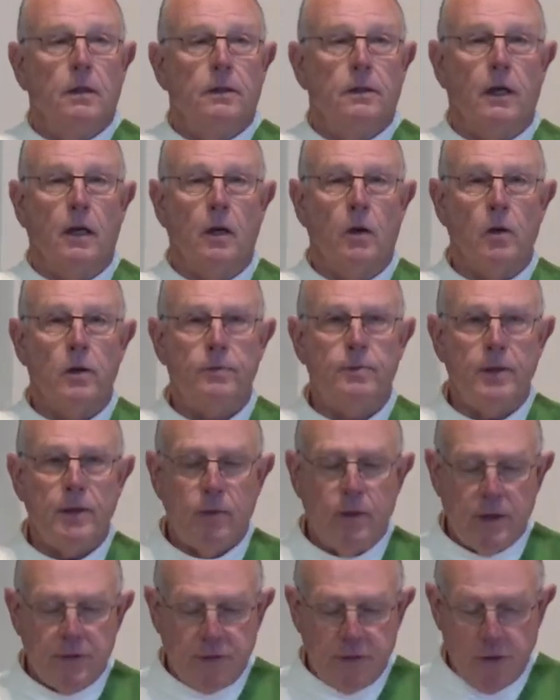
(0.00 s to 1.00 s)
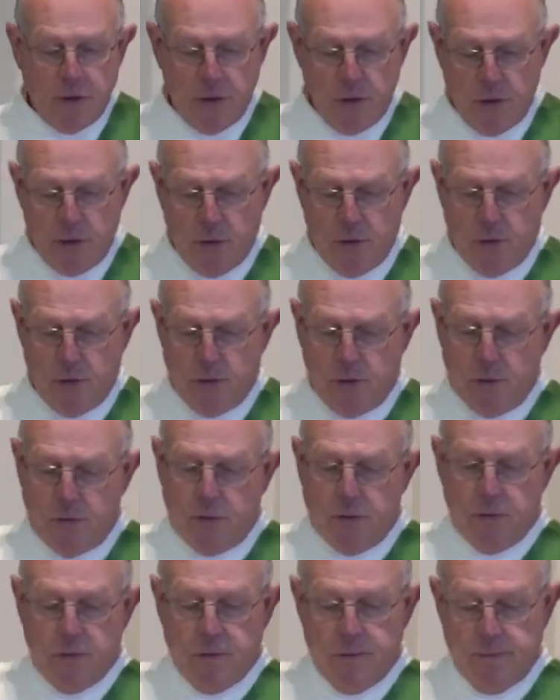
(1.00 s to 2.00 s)
The Lord be with
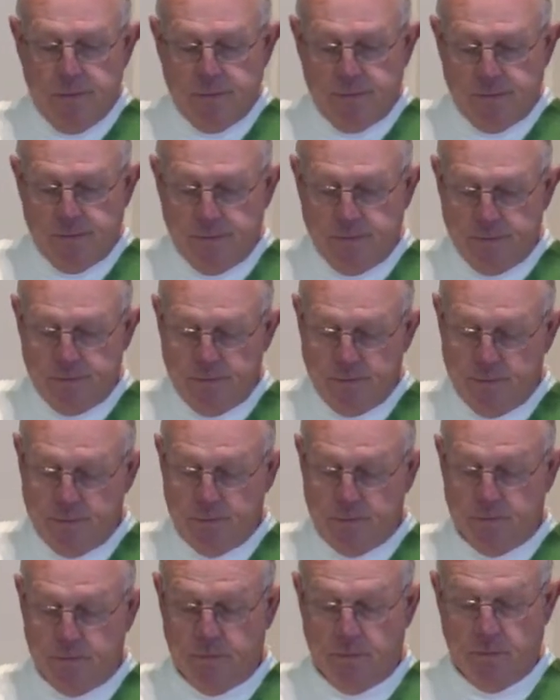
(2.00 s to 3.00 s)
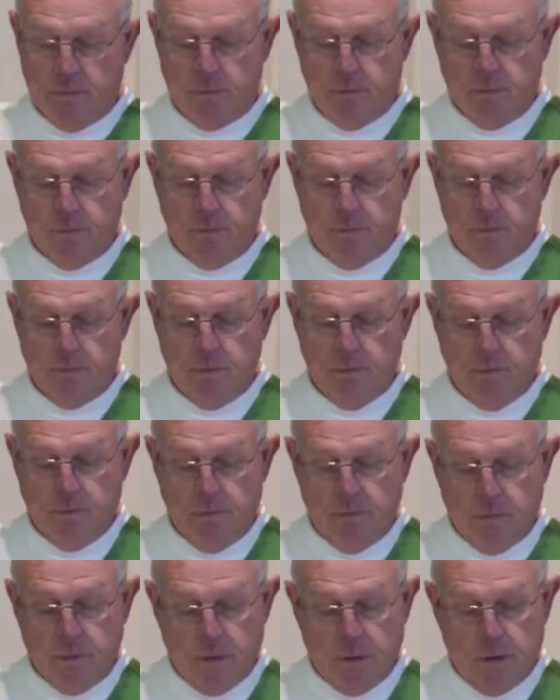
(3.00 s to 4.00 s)
you. And with your
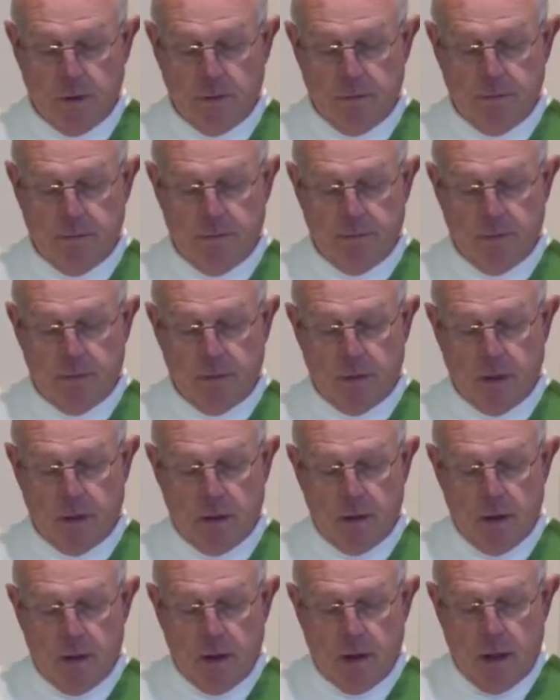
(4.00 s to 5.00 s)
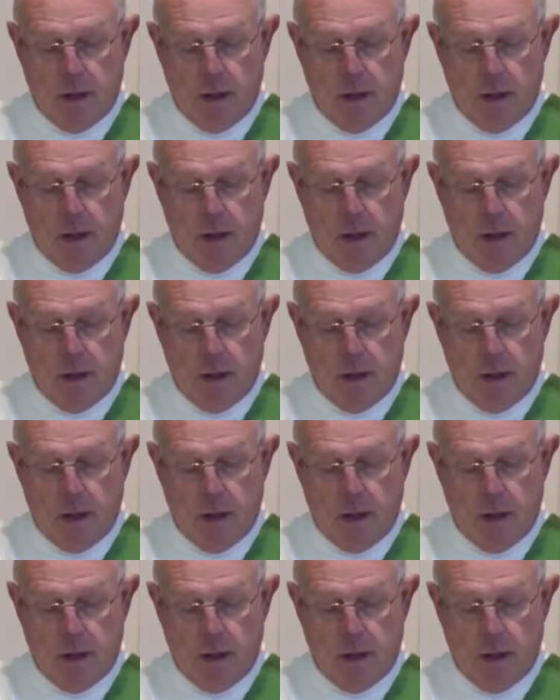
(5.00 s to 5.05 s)
spirit.